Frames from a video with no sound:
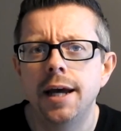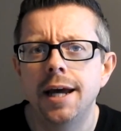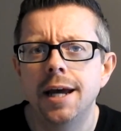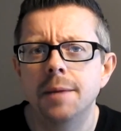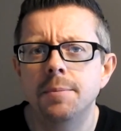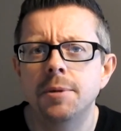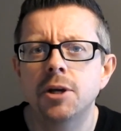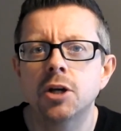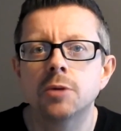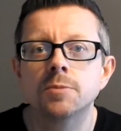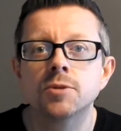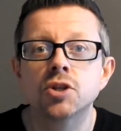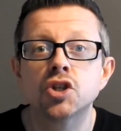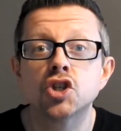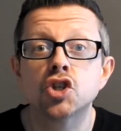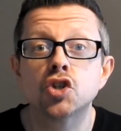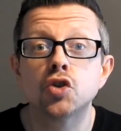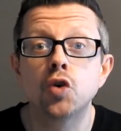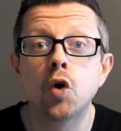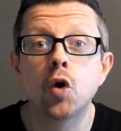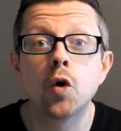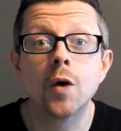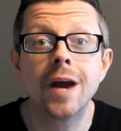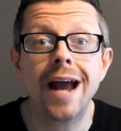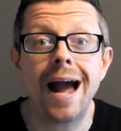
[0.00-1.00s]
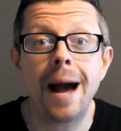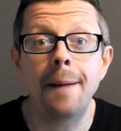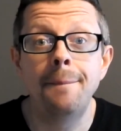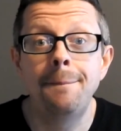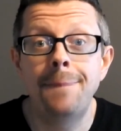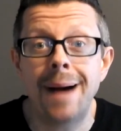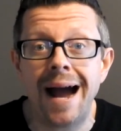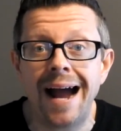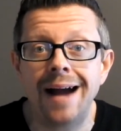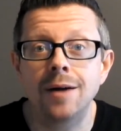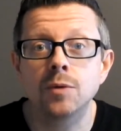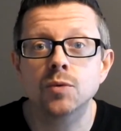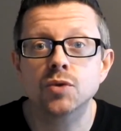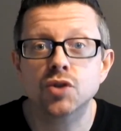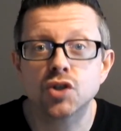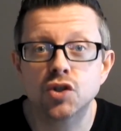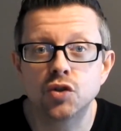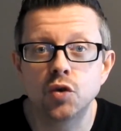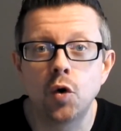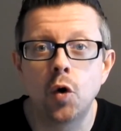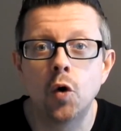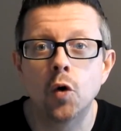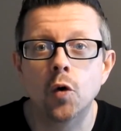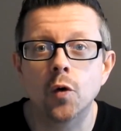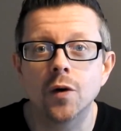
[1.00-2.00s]
It becomes a story about
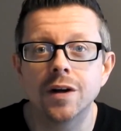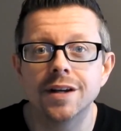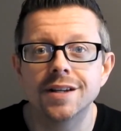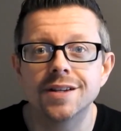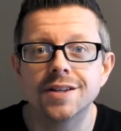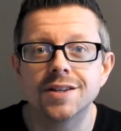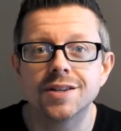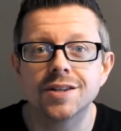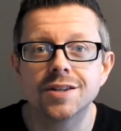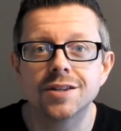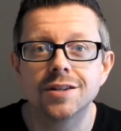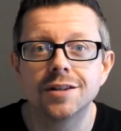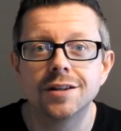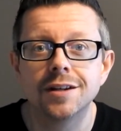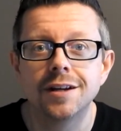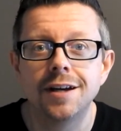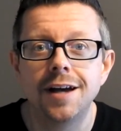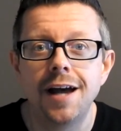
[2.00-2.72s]
stories.